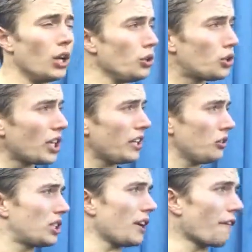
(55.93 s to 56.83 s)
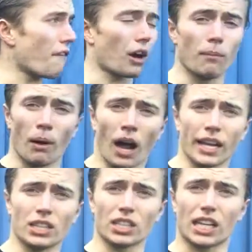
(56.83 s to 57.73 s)
You see, you see your fucking
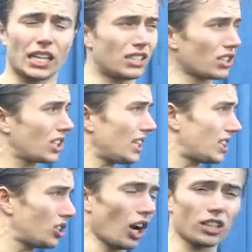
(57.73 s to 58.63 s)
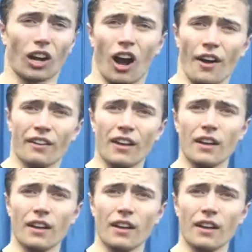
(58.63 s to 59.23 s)
body just get just gets shot down.